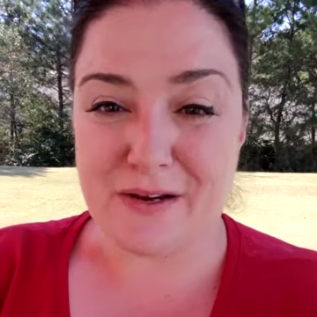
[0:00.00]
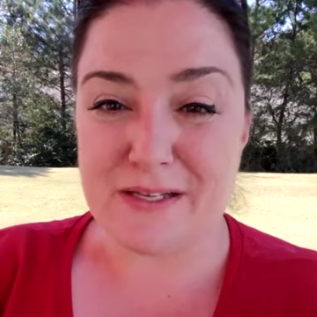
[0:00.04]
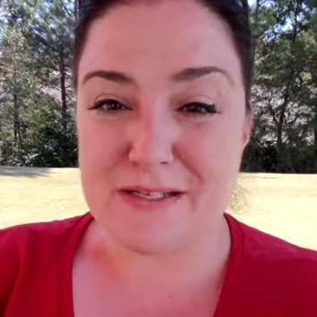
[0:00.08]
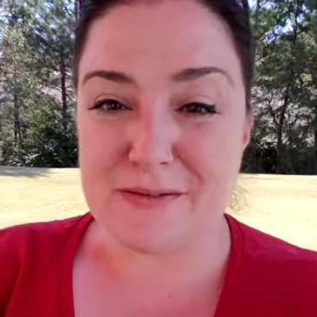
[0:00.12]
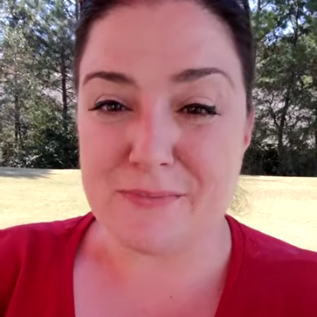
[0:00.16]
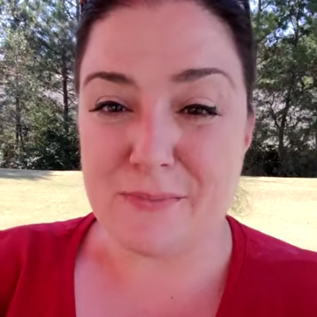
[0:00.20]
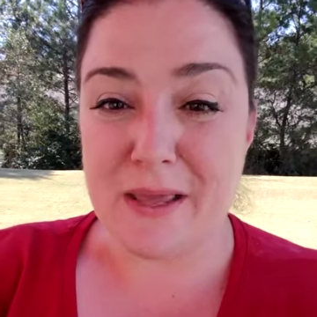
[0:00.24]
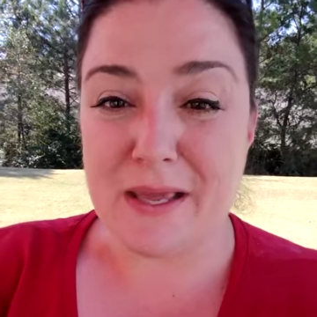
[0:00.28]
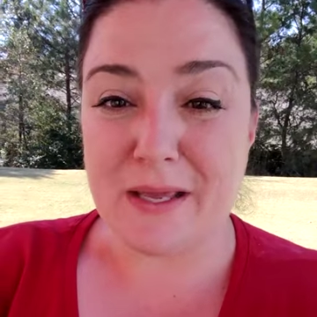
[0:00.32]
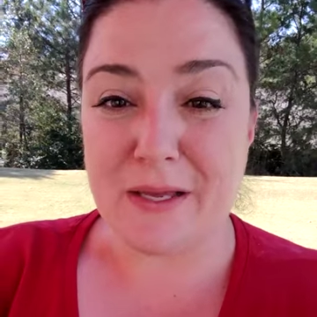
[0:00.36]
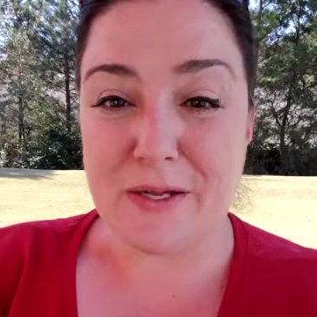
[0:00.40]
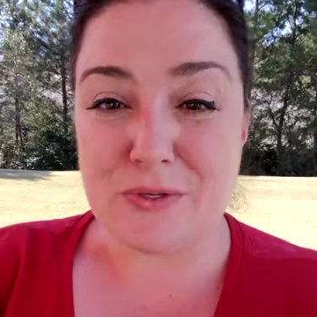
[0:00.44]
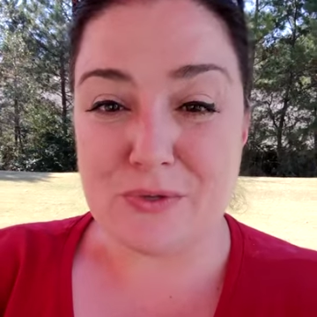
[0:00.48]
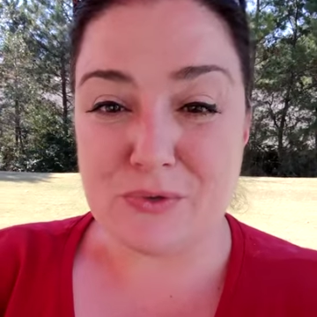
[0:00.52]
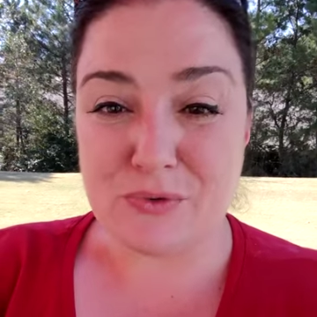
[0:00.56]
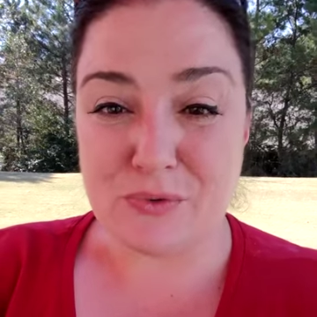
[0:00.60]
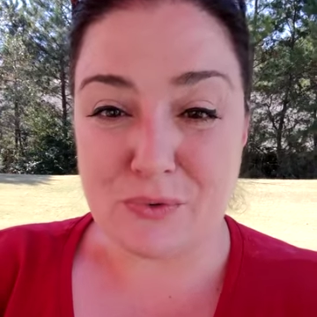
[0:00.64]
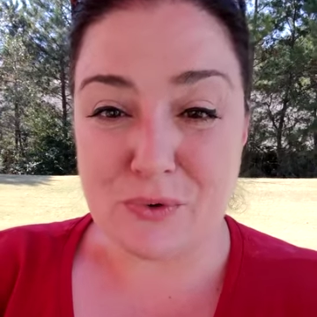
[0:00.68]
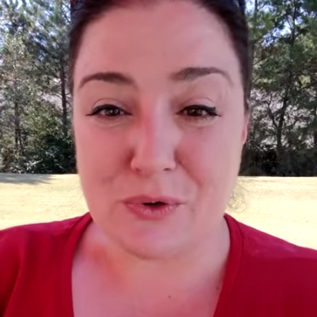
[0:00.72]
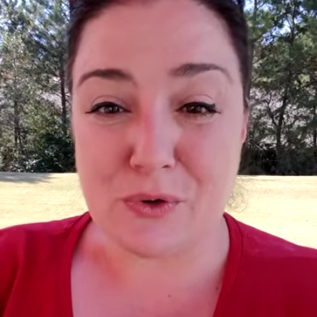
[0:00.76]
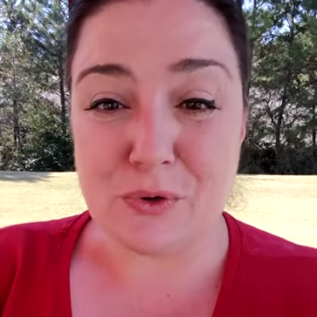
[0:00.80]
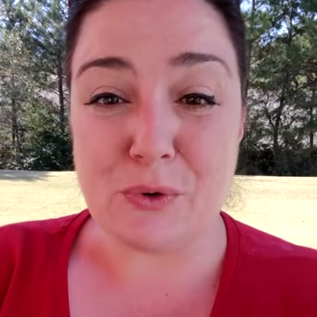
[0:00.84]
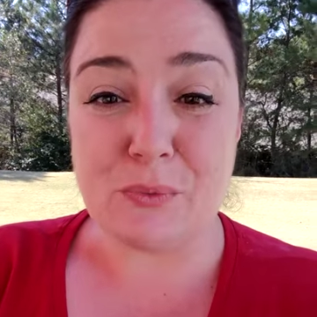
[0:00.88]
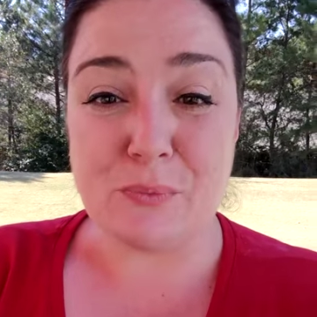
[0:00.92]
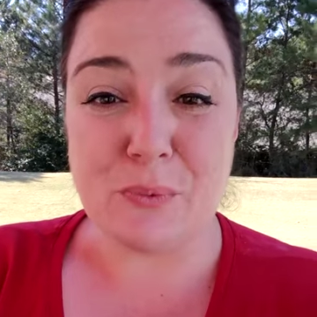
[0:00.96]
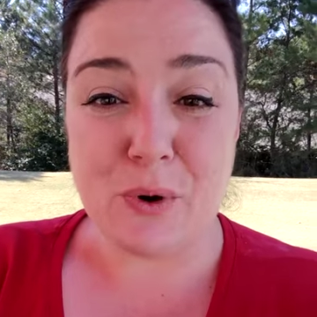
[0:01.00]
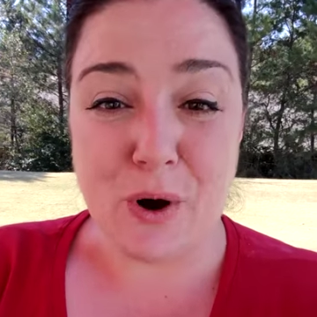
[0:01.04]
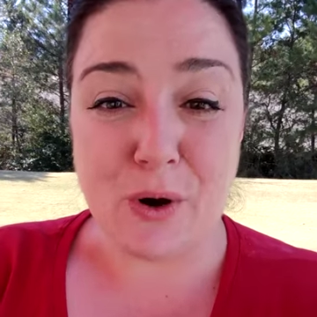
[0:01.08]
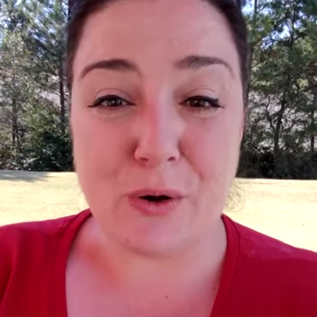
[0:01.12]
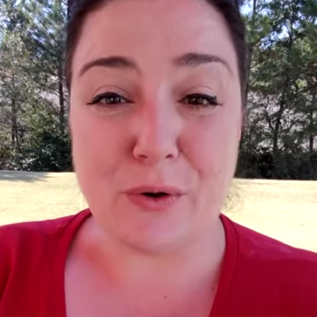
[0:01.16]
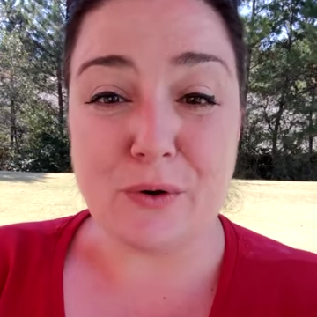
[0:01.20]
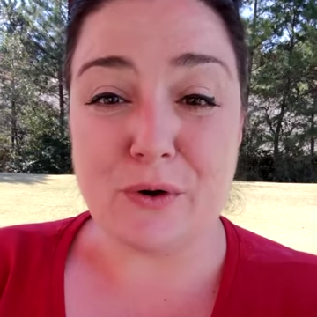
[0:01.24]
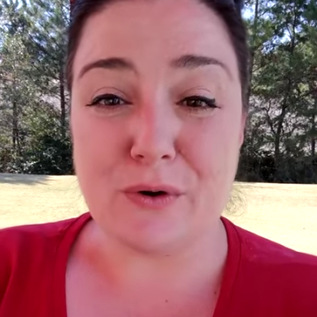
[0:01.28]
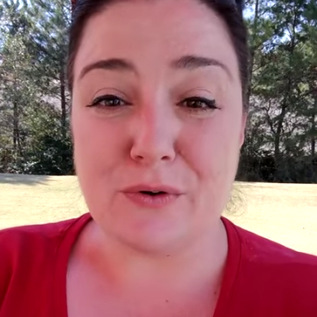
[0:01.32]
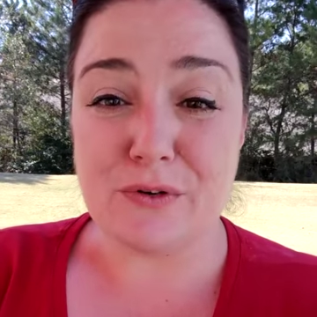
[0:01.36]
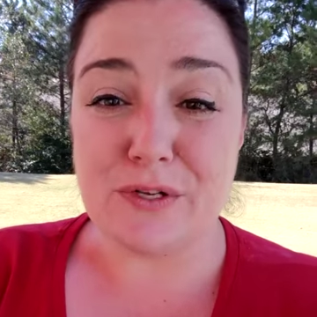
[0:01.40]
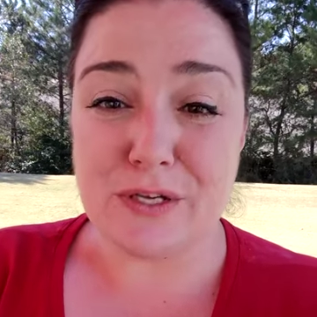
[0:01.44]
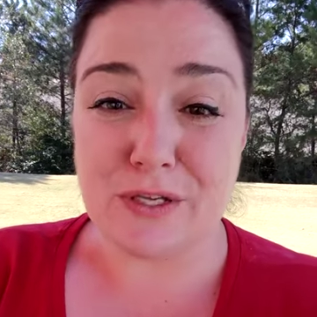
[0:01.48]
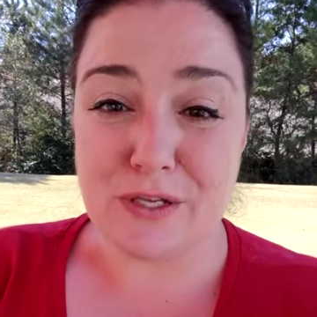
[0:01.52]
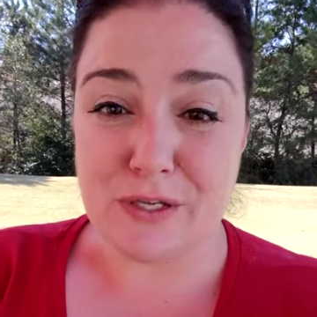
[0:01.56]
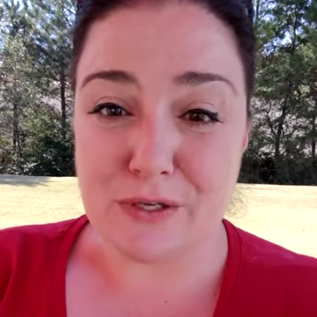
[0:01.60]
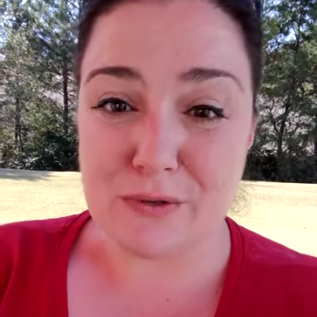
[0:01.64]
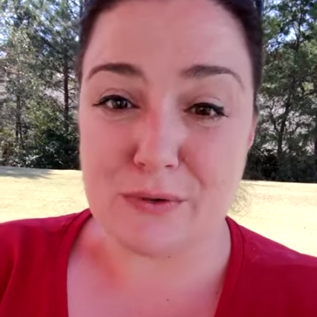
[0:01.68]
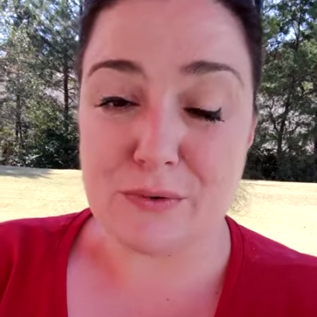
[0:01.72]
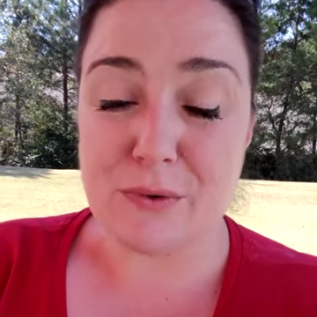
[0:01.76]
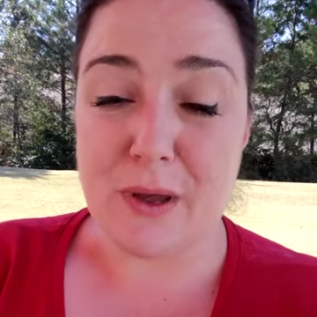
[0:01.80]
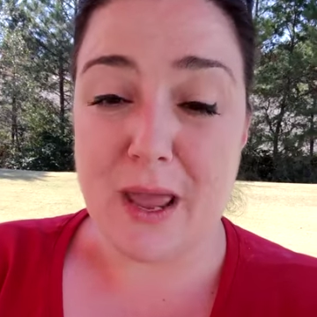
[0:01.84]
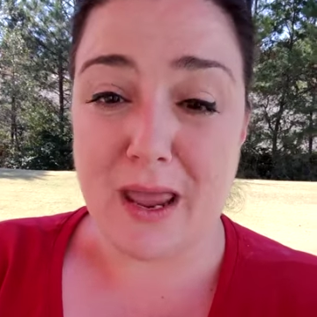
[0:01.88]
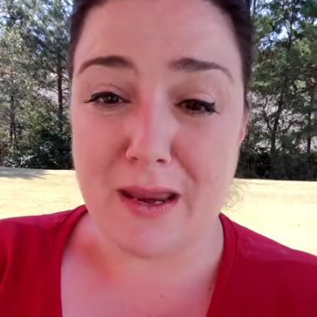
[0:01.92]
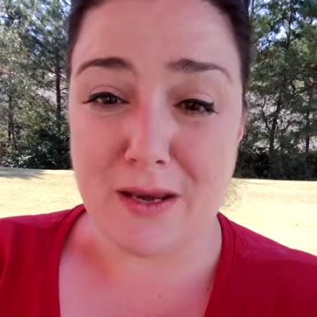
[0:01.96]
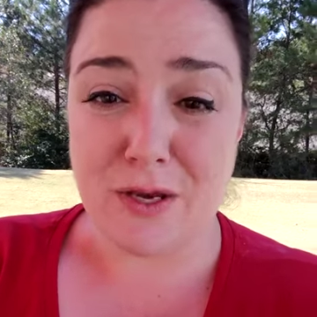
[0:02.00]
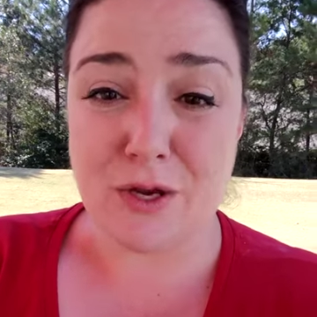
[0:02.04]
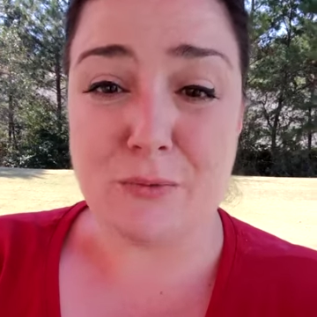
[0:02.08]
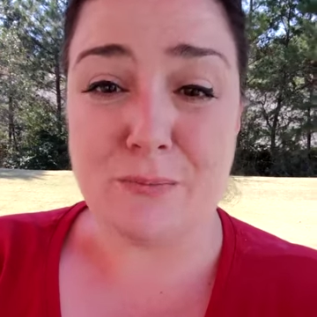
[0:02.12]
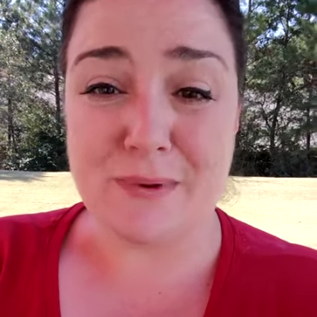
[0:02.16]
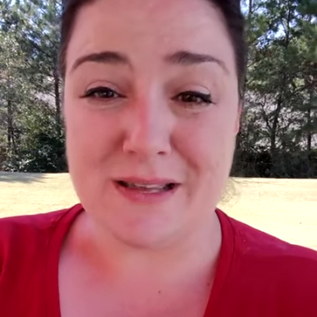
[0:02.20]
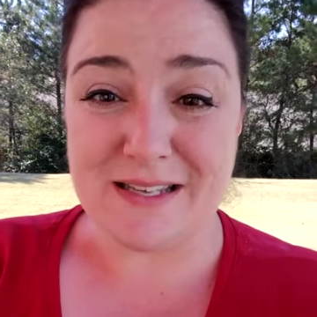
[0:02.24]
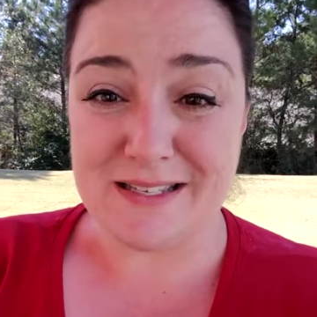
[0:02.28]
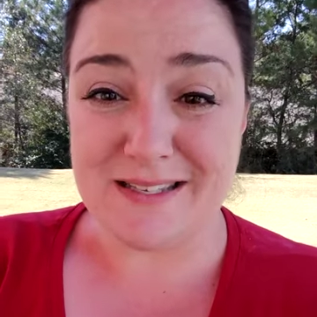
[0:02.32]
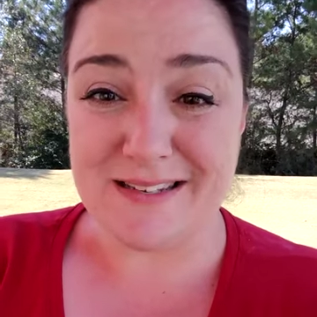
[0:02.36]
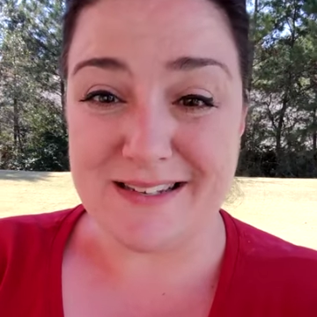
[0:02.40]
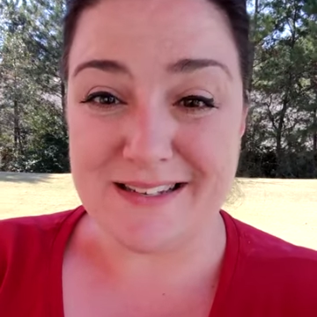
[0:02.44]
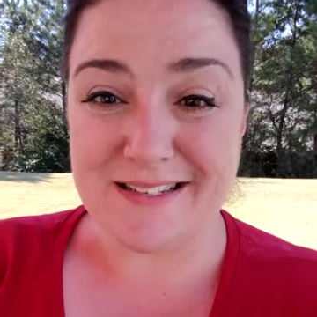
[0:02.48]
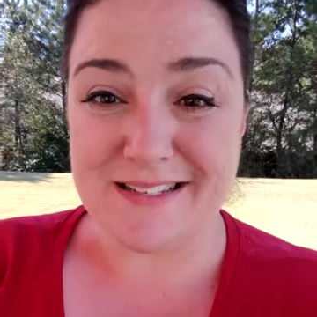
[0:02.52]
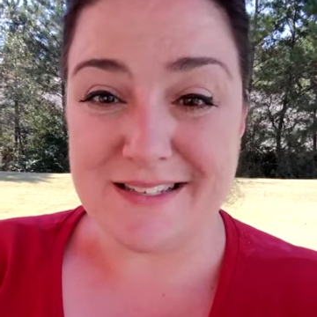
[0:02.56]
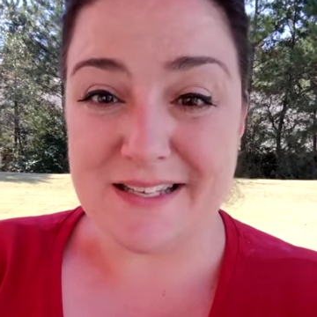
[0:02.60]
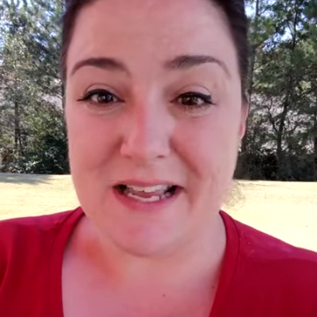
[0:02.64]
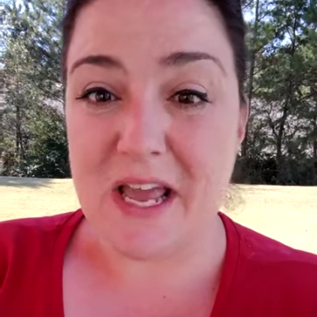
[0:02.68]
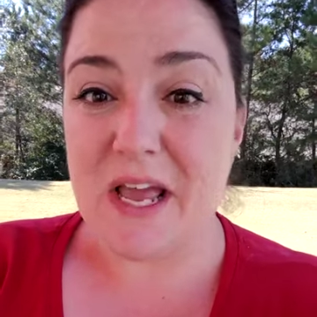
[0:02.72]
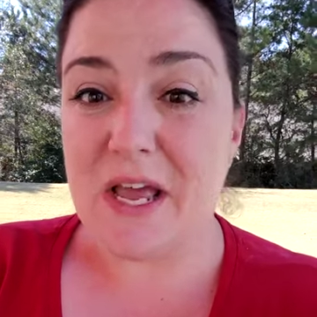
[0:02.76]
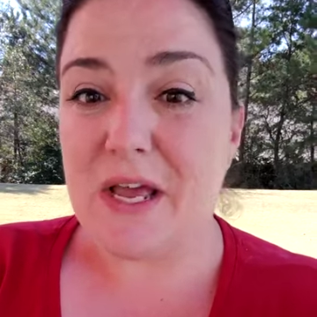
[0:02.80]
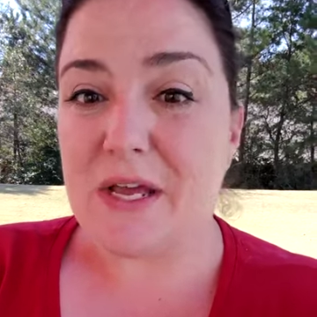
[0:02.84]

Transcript: is being a true partner to you and your business.